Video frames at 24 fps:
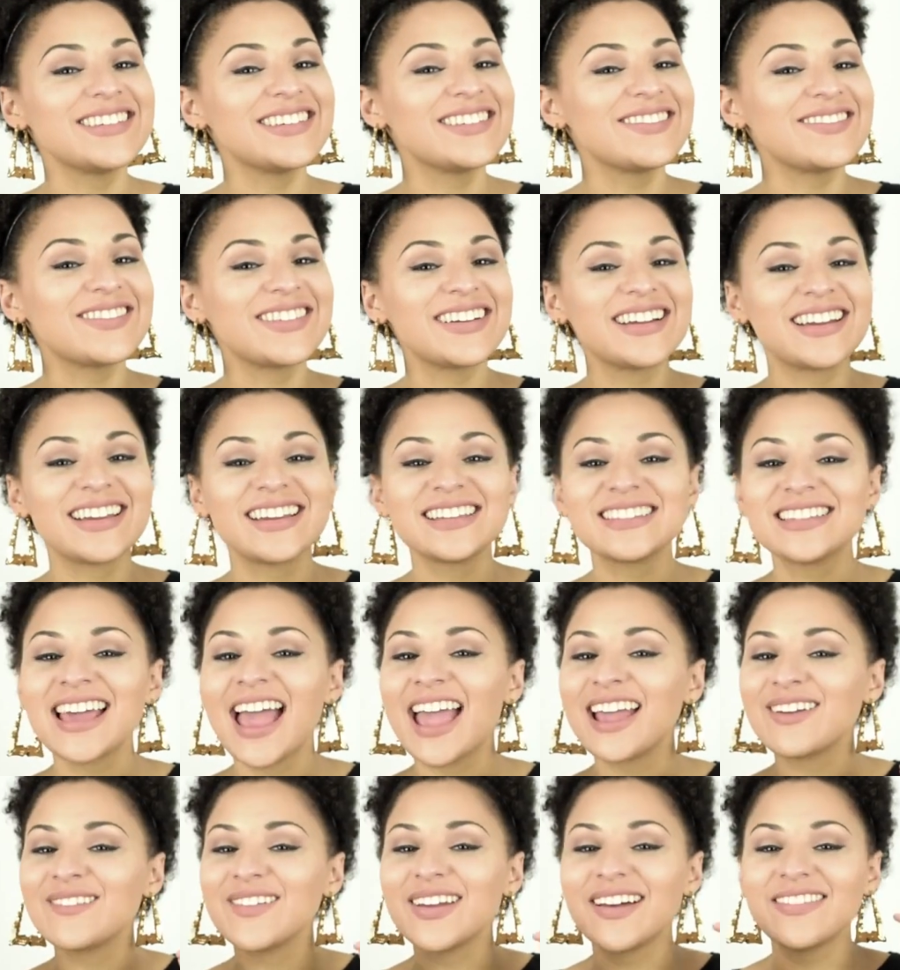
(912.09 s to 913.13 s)
you were gonna
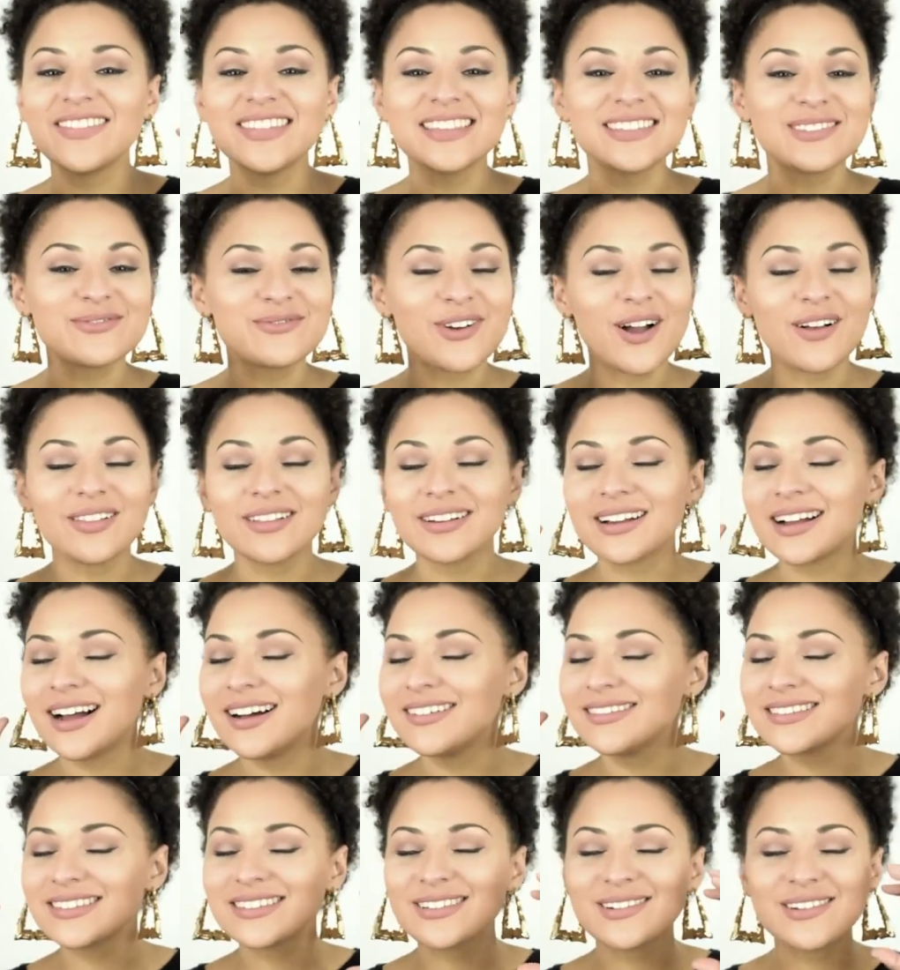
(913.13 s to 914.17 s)
take me on this roller
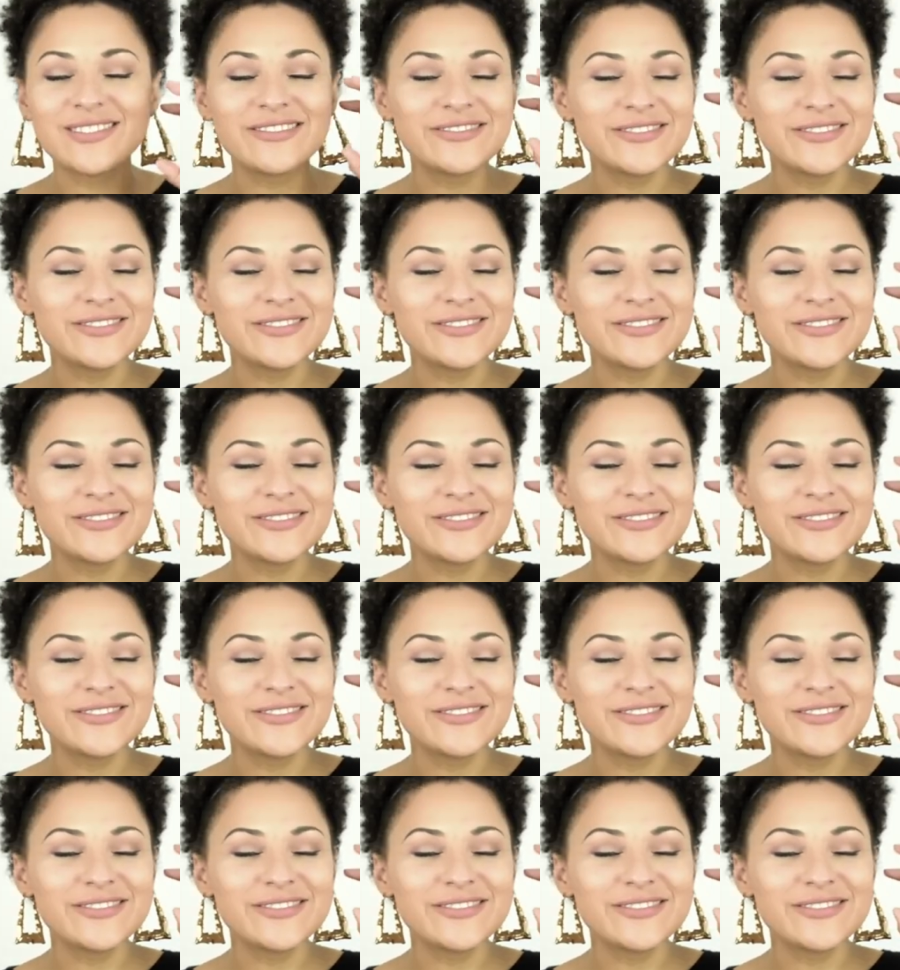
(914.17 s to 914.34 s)
coaster